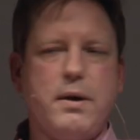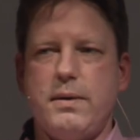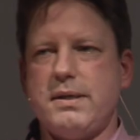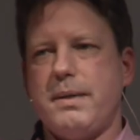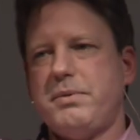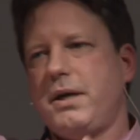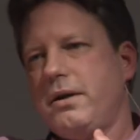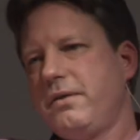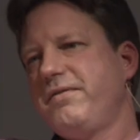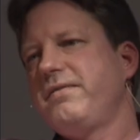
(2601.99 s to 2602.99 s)
owe us up to
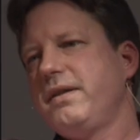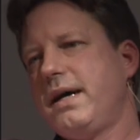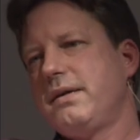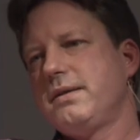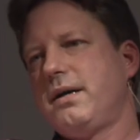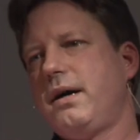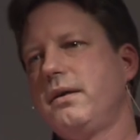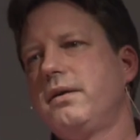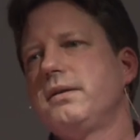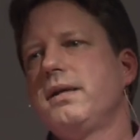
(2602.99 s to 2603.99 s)

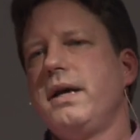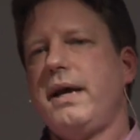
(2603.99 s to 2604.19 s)
$150,000